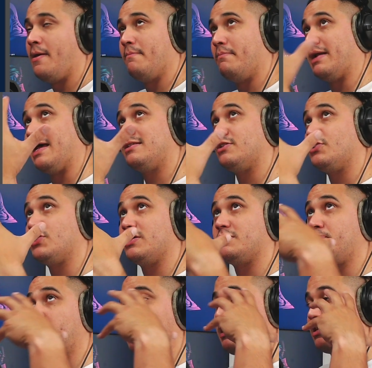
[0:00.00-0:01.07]
But I suggest
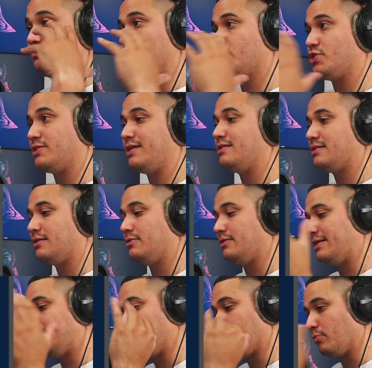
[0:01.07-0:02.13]
putting as much detail
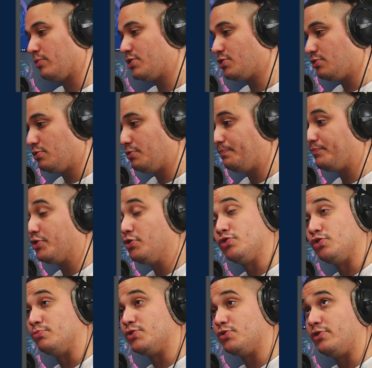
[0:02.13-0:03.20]
in the original
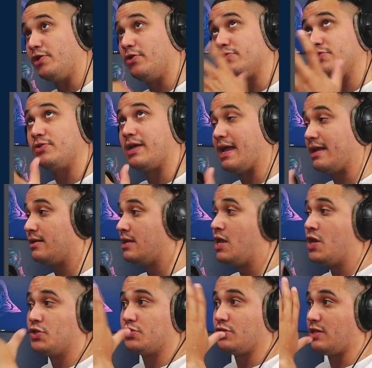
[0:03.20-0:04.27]
YouTube studio as you can
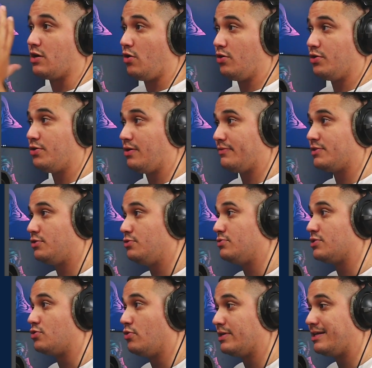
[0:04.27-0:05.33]
so that all you have to do is
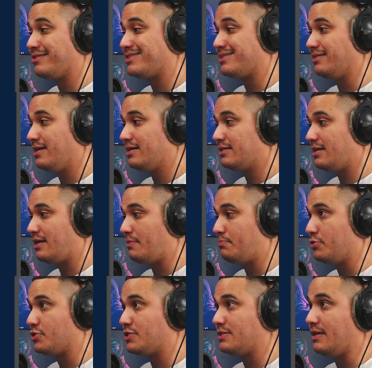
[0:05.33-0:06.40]
go in here, select it and
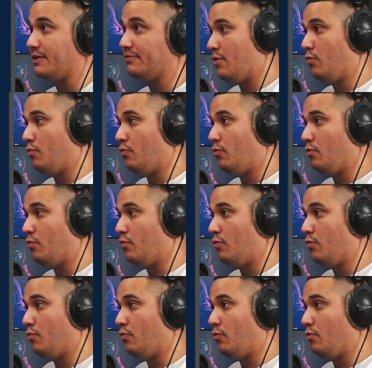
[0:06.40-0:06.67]
push save.